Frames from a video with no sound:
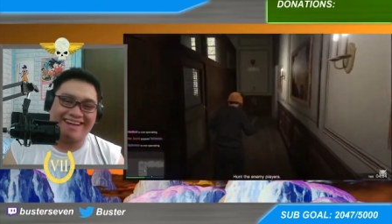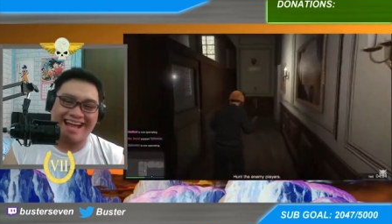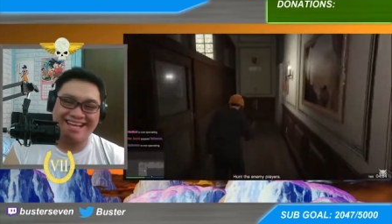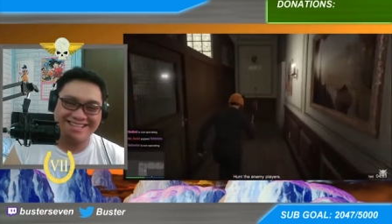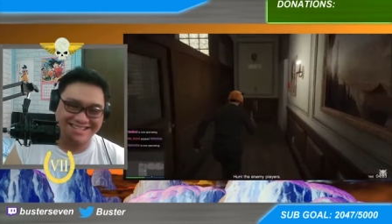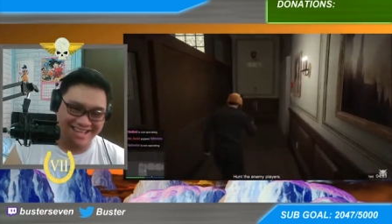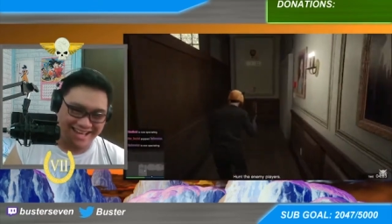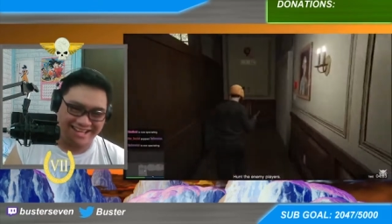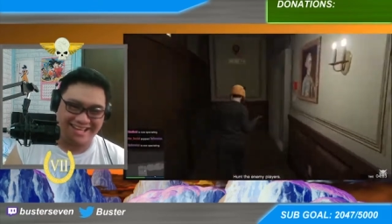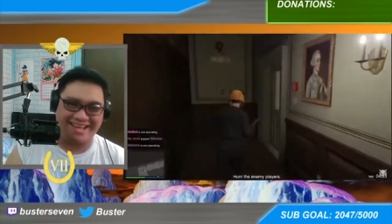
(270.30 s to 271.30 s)
Brian's
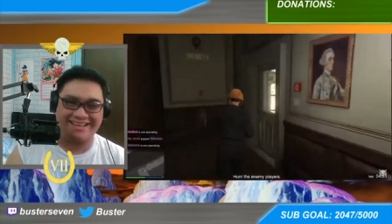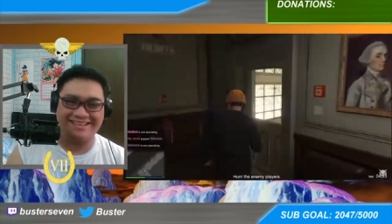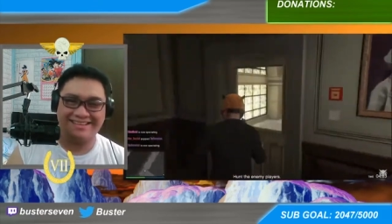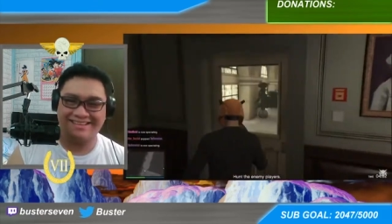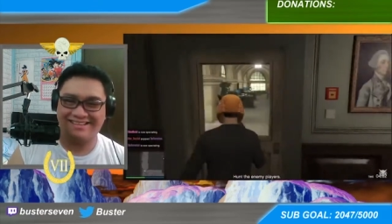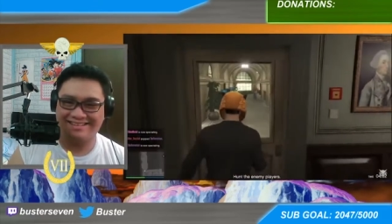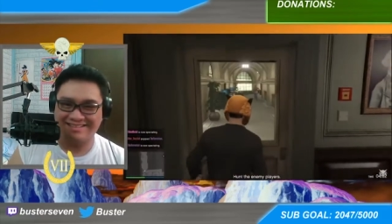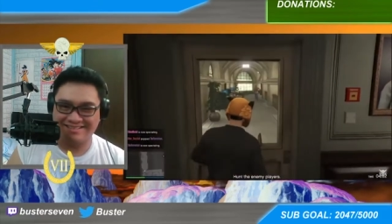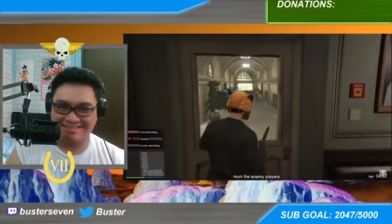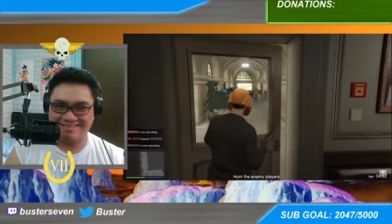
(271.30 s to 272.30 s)
dead again.
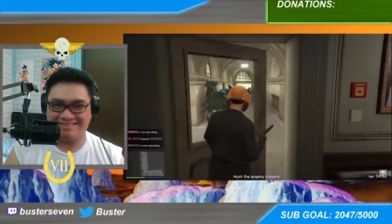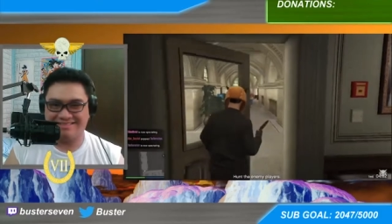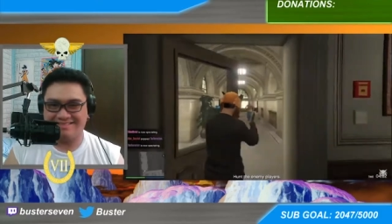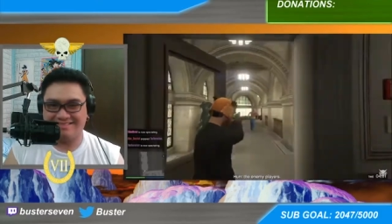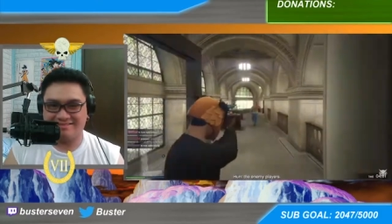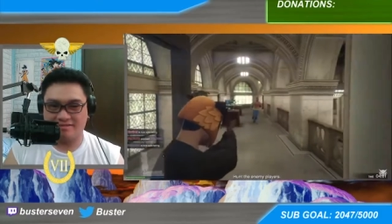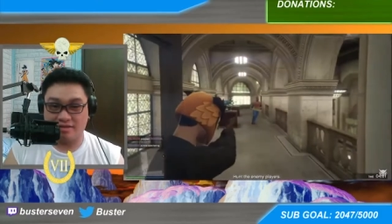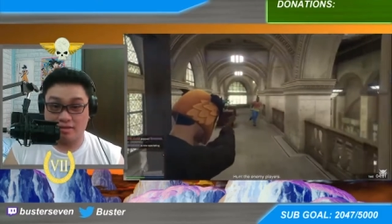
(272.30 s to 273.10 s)
ah!